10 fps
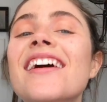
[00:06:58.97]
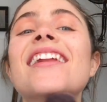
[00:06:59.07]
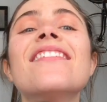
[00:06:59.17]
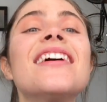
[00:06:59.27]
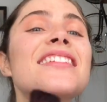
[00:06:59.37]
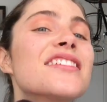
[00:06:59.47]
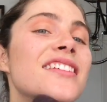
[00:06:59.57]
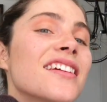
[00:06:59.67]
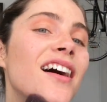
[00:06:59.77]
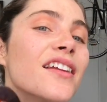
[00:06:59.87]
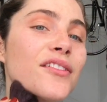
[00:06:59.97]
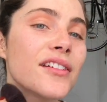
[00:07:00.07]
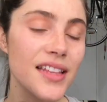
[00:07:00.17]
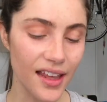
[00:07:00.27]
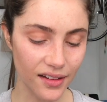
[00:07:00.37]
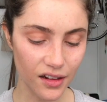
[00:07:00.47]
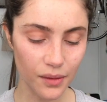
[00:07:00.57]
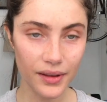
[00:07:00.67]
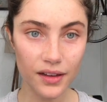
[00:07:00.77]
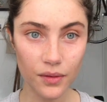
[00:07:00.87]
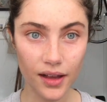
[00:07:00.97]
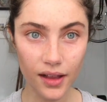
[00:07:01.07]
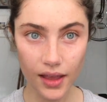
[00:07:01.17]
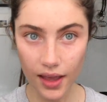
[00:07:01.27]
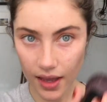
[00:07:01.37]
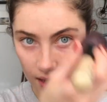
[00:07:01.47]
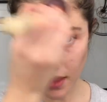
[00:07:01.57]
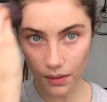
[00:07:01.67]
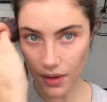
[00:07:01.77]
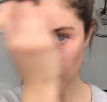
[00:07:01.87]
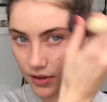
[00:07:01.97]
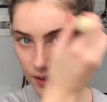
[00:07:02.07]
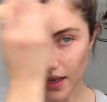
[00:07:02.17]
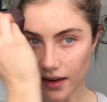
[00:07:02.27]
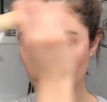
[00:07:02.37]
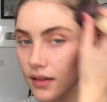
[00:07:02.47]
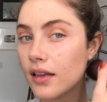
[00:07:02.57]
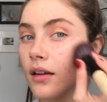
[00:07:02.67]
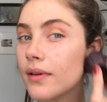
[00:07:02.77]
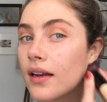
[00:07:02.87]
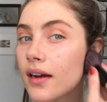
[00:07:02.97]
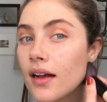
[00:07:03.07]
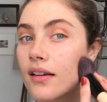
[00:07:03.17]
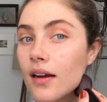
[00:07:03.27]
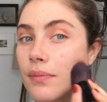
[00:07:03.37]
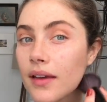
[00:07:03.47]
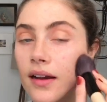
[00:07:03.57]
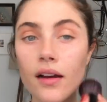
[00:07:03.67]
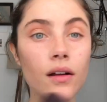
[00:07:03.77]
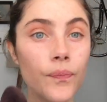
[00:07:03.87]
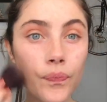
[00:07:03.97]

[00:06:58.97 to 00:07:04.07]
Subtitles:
Anyways, it just contours a little bit as well. And then maybe just add a little bit of color up here.